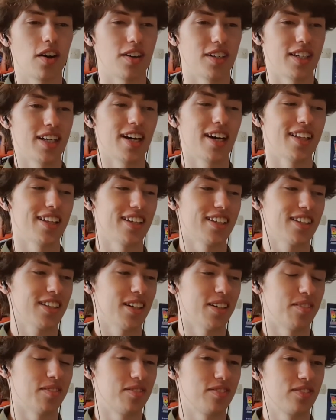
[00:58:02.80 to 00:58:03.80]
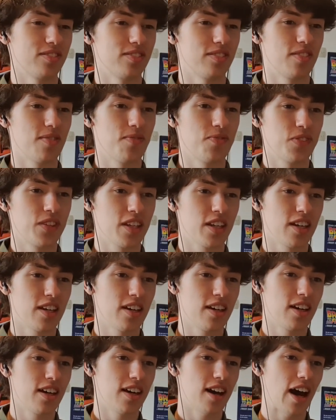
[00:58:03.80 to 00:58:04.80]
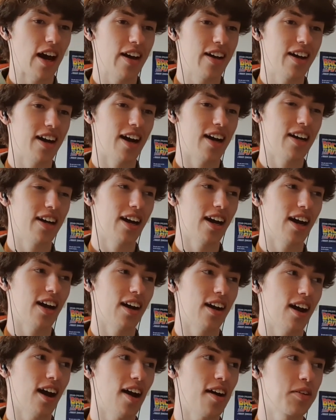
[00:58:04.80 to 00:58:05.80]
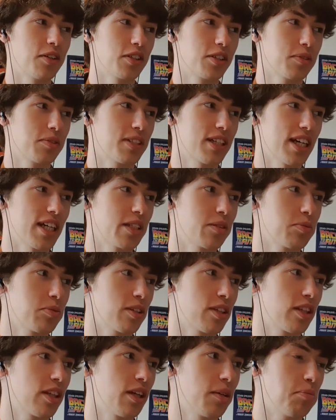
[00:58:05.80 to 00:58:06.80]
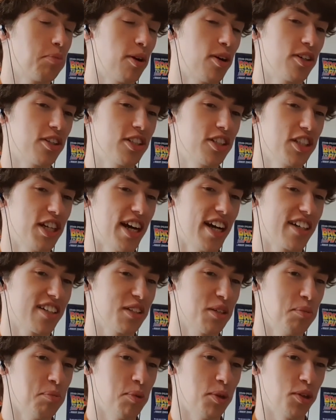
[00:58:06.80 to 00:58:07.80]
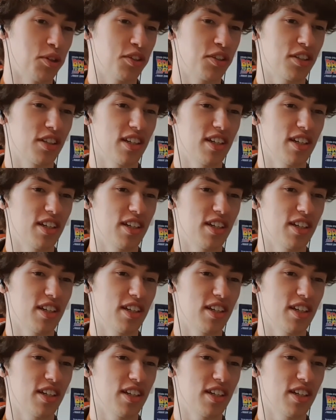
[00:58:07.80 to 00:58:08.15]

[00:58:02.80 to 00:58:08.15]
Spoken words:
yeah, I like them. I was obsessed with the Percy Jackson books.